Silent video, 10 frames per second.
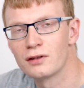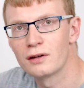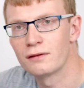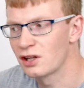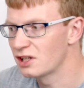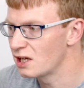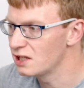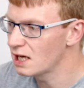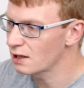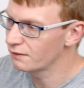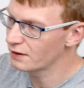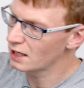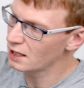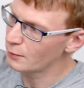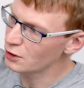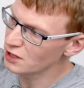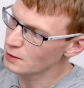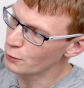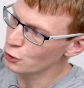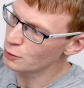for the front intake fan and we just need
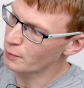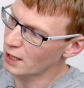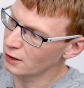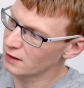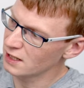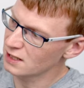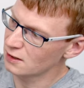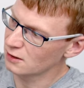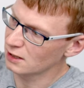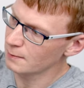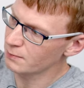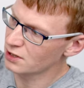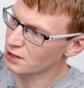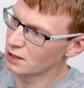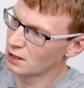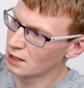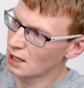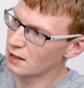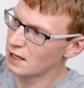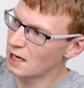to push back on these little clips
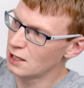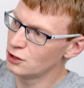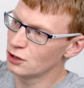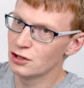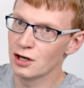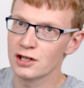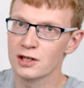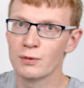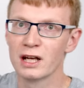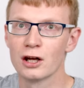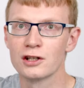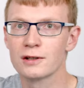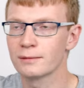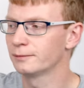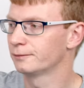and then it should just swing out.